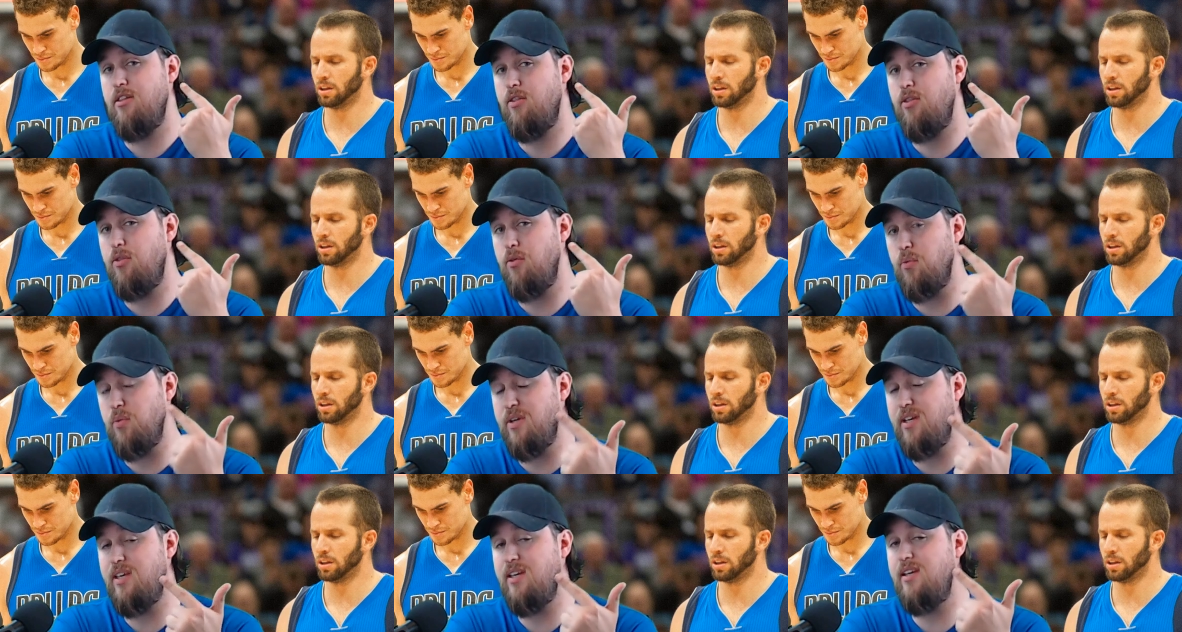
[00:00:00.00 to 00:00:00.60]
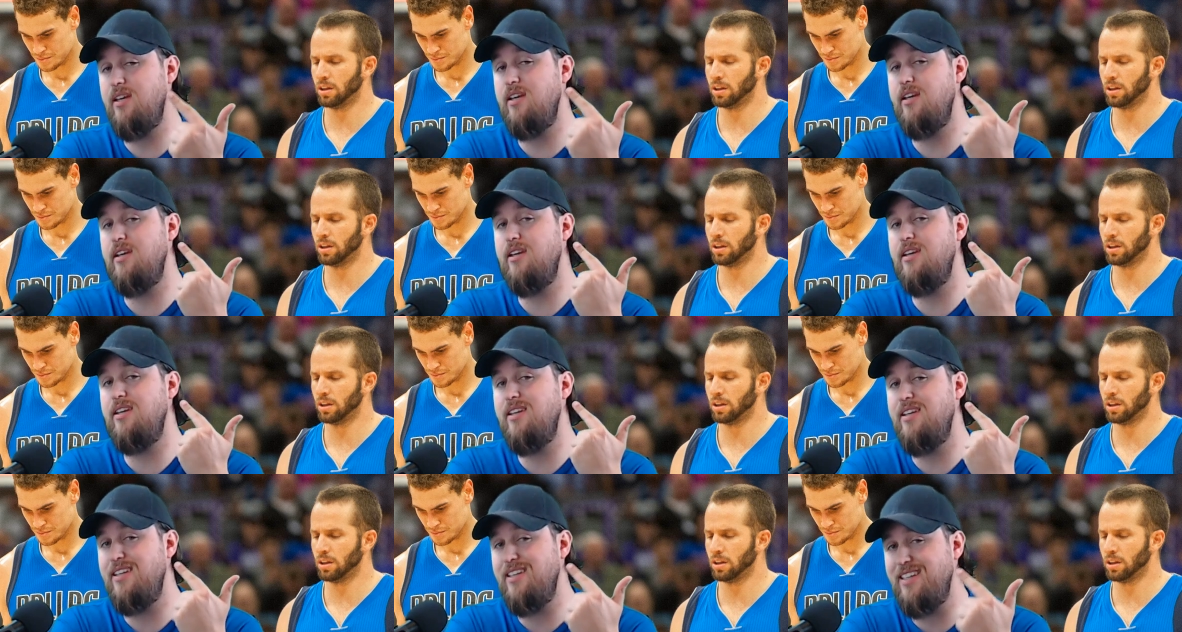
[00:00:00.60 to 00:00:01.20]

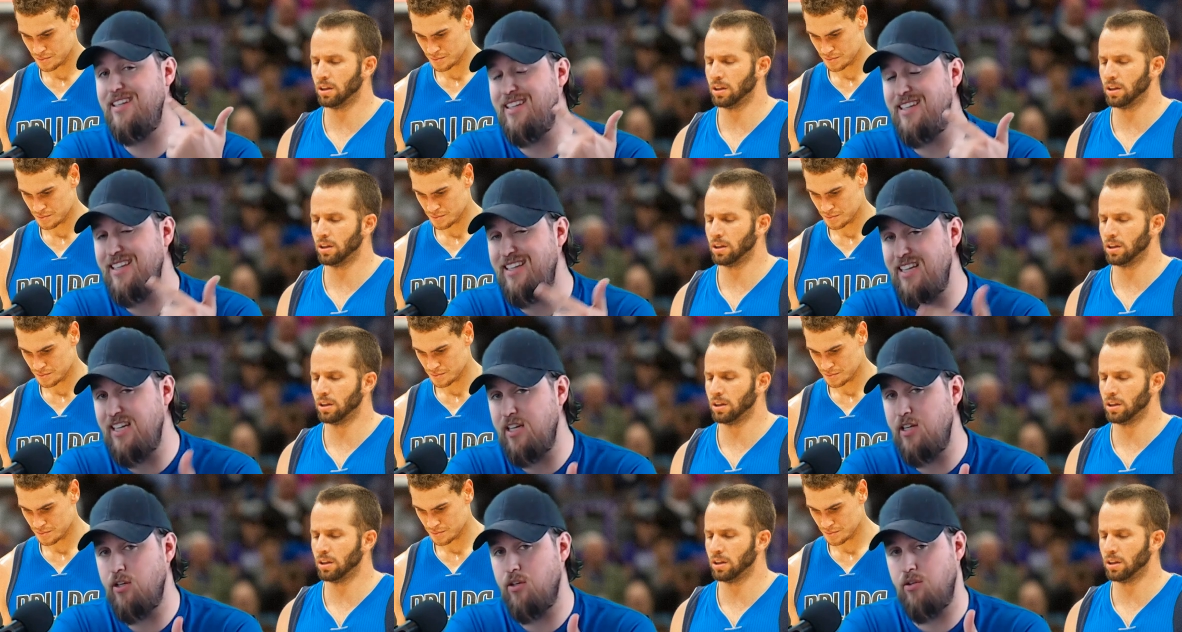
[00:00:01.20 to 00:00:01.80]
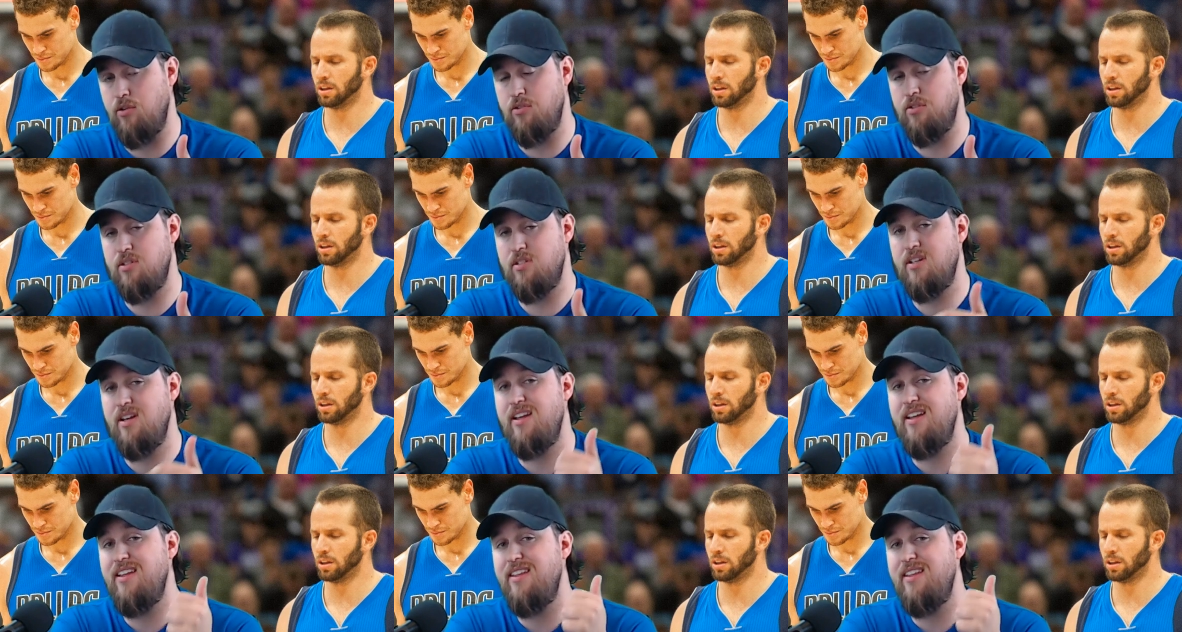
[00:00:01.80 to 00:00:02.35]
Speaker 1: 3 years.